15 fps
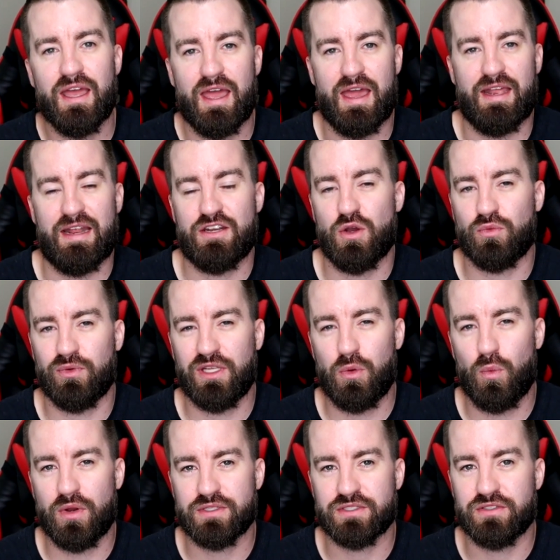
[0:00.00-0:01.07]
and I don't really
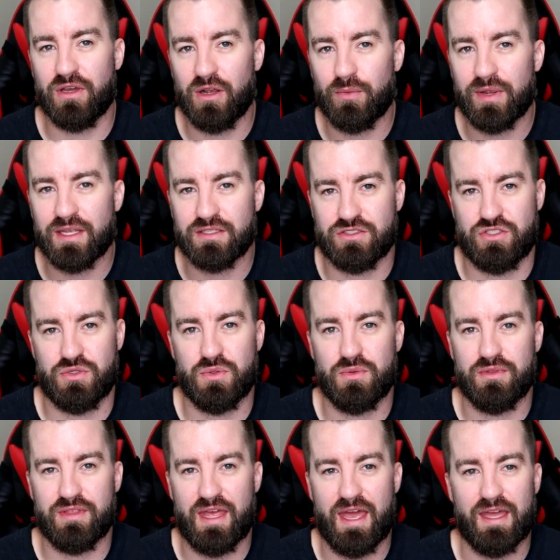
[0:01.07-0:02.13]
want to go
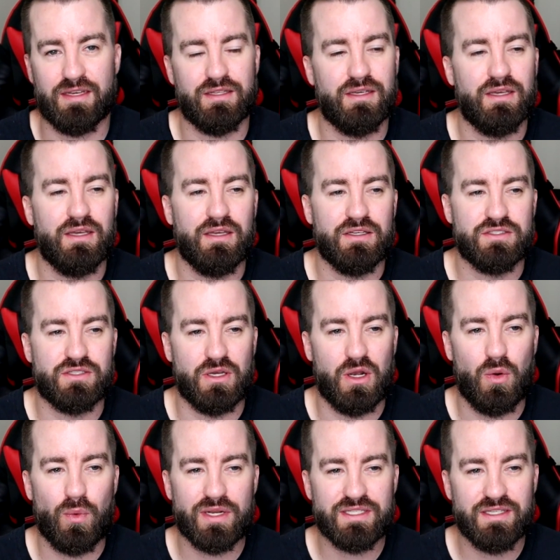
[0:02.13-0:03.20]
into that.
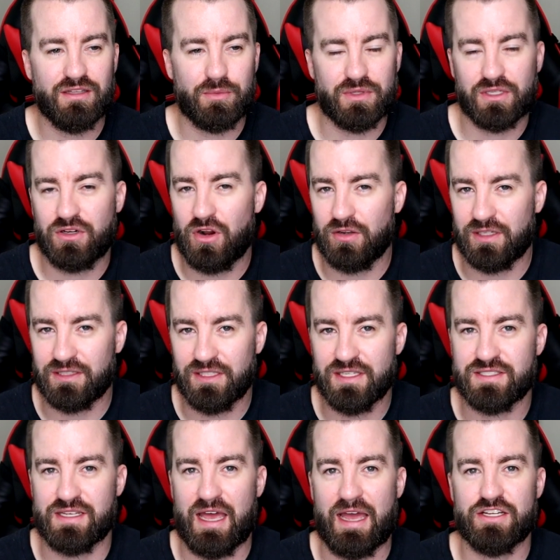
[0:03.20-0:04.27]
So when dealing with a car like
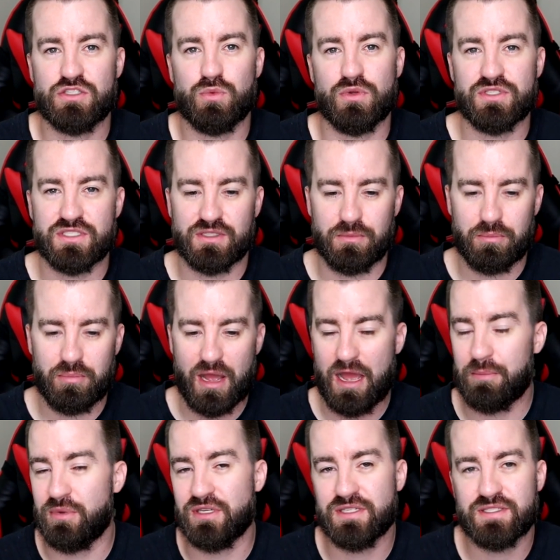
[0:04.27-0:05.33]
this, I just want to
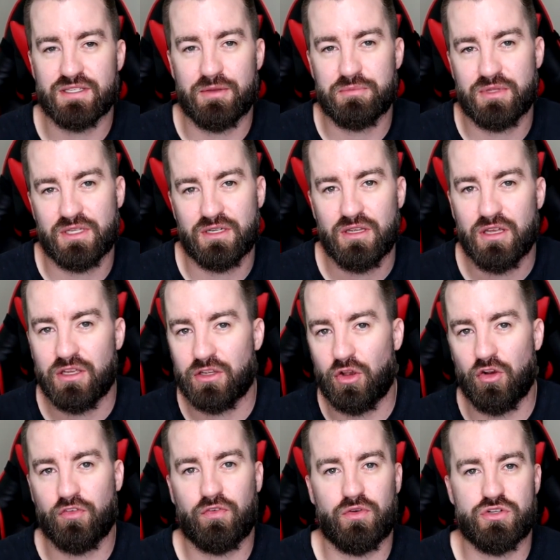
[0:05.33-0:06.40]
pop into something,
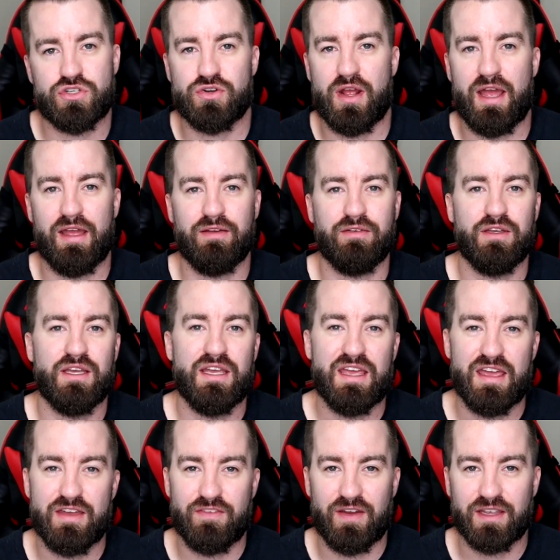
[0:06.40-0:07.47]
go for a drive.
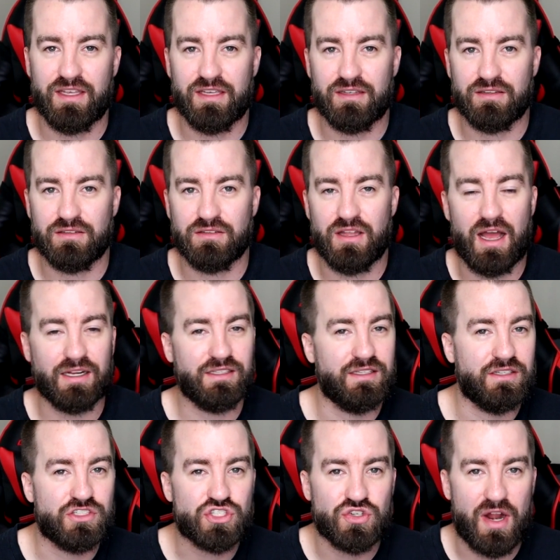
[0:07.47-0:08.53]
If I get locked
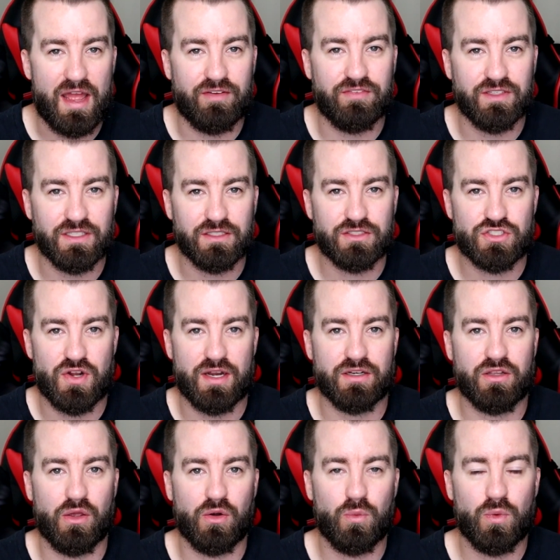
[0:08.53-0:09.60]
into traffic trying to
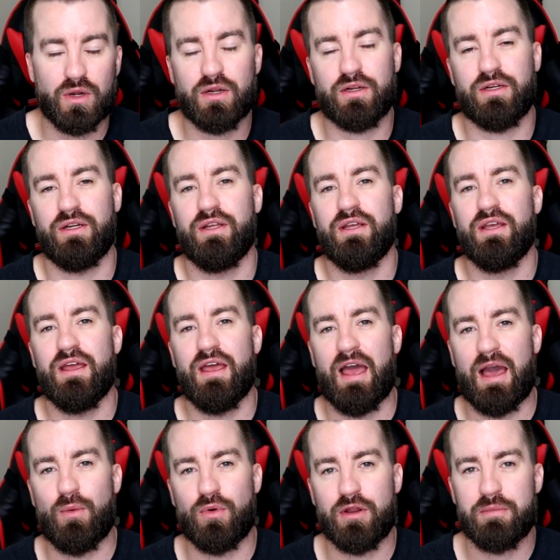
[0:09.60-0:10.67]
go to work,
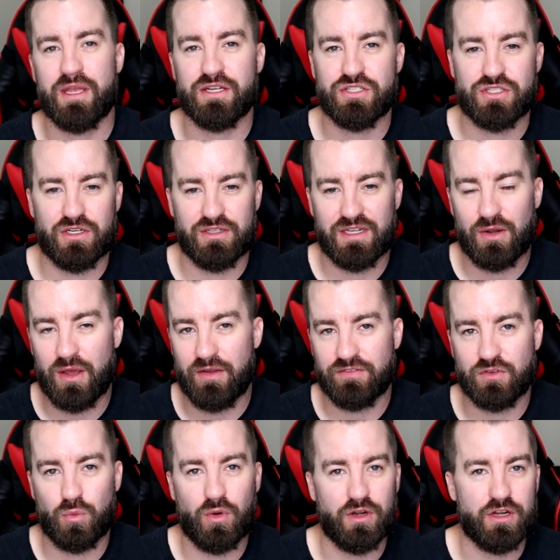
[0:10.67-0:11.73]
I want to make sure that I don't have
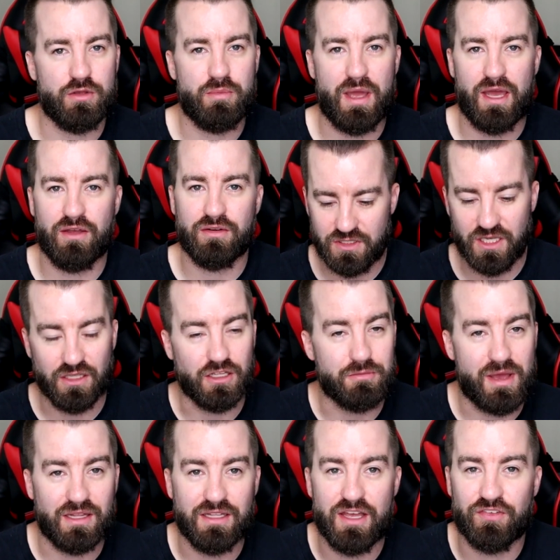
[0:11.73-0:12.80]
to worry about killing
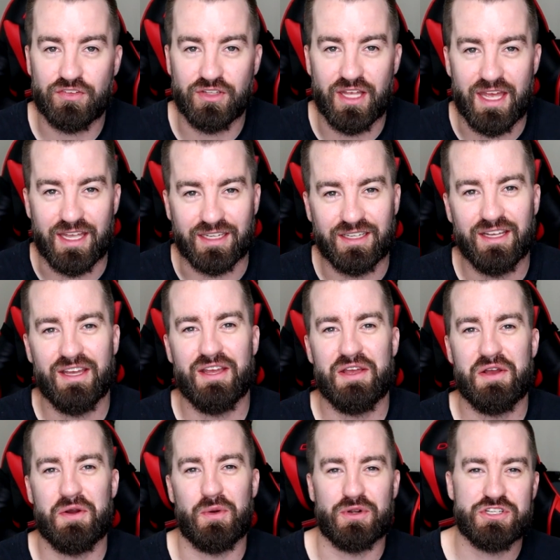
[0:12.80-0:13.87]
my left leg
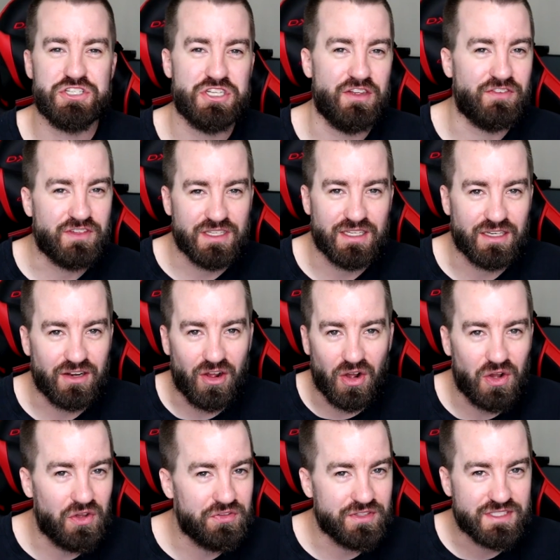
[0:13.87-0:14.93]
or shifting
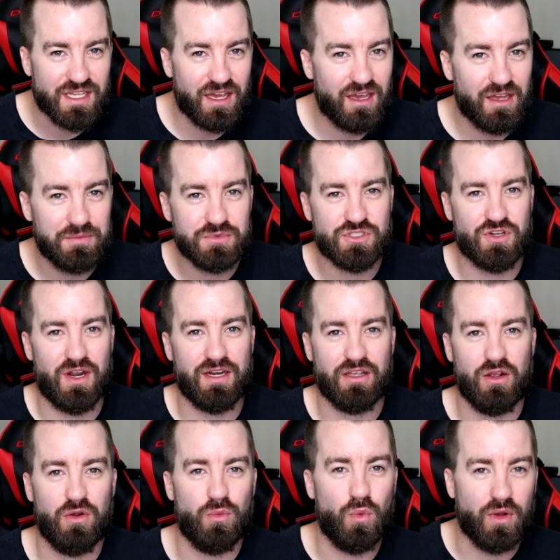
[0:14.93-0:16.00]
all the time trying to
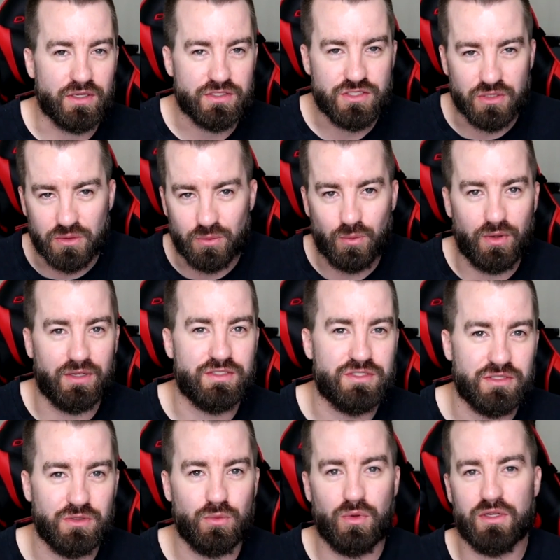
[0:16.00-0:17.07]
go 1 2 1
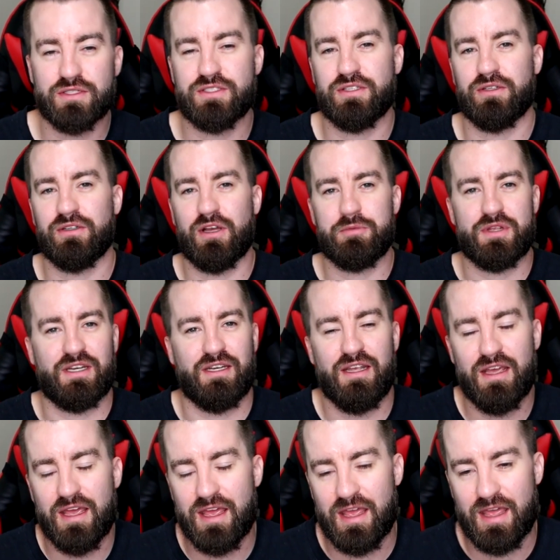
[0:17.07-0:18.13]
2 1 2. I mean,
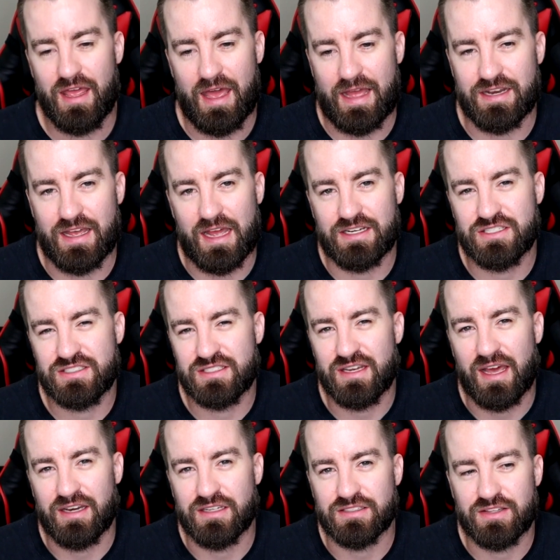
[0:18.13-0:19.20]
I just
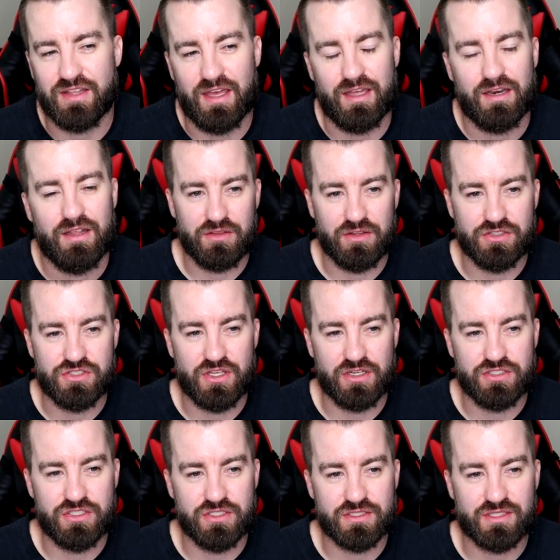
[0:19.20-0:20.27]
not into that.
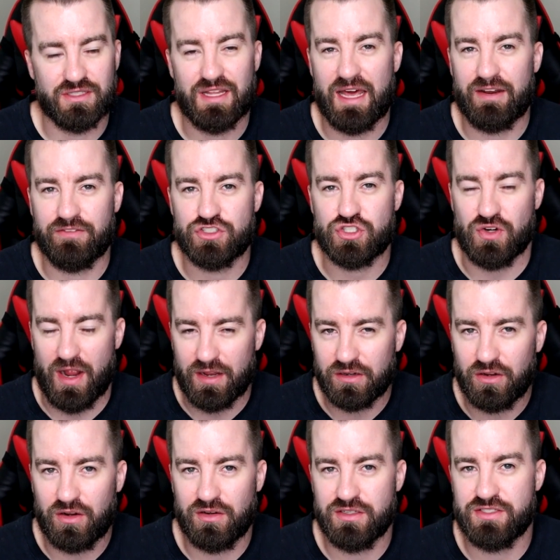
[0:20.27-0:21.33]
There's just a lot of track
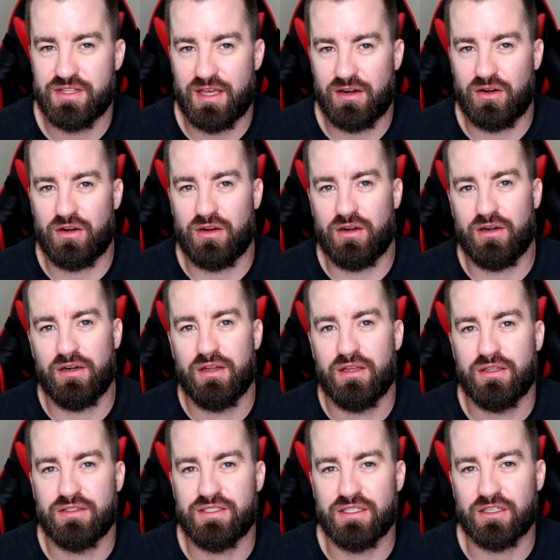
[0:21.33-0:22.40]
cars that are
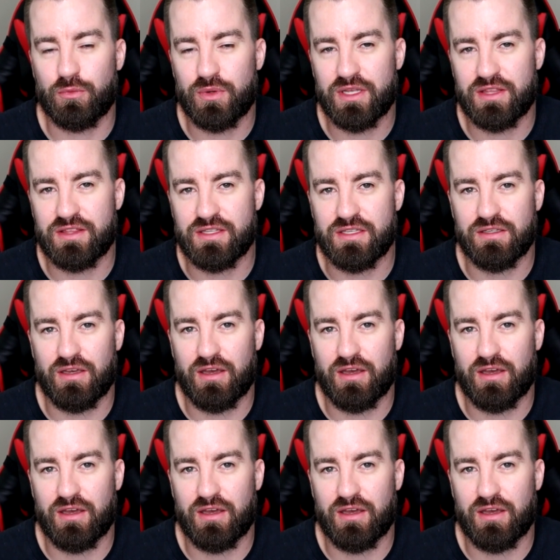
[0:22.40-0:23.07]
dealing with the